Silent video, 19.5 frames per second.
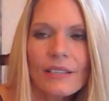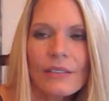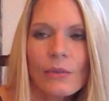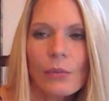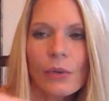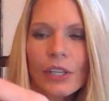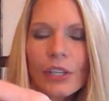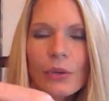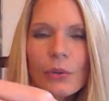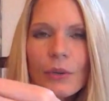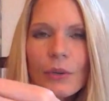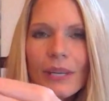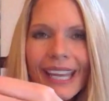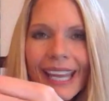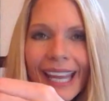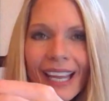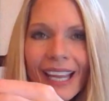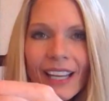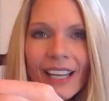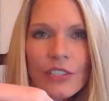what you
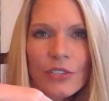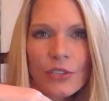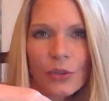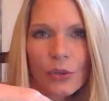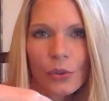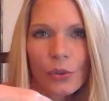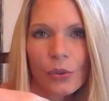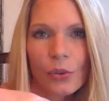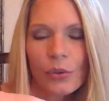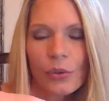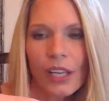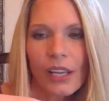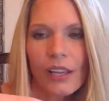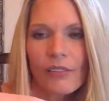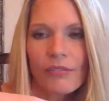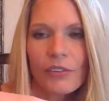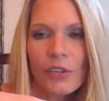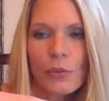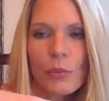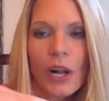can do
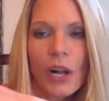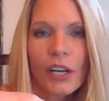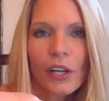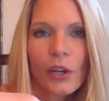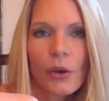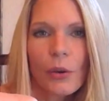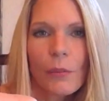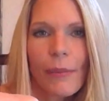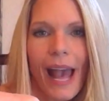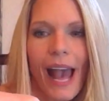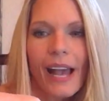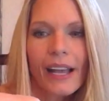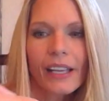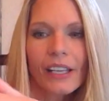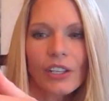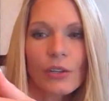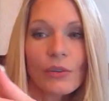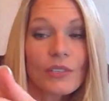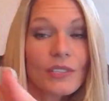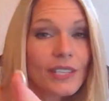if you want to go back
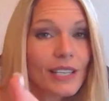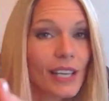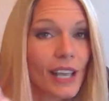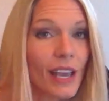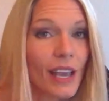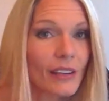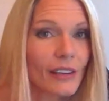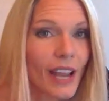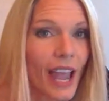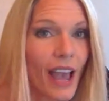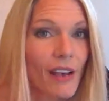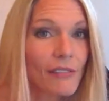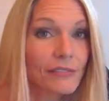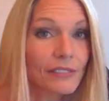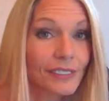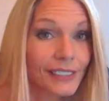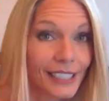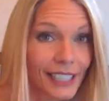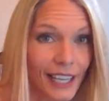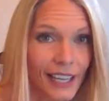and use the other half
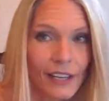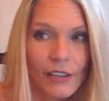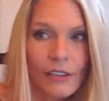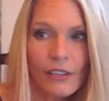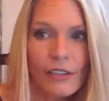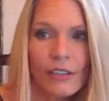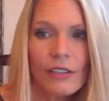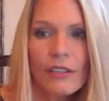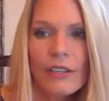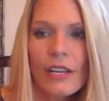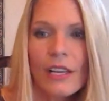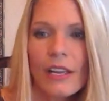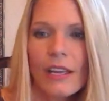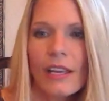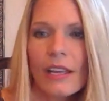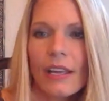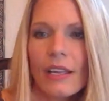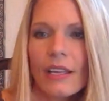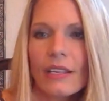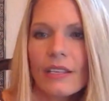later
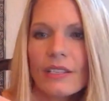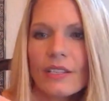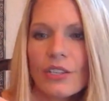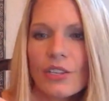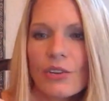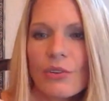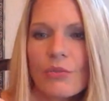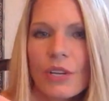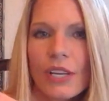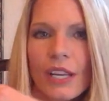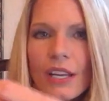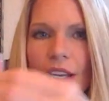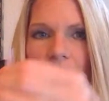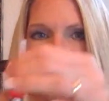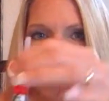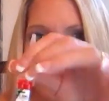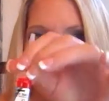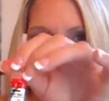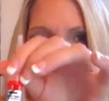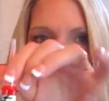is you
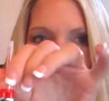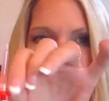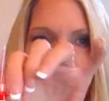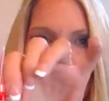can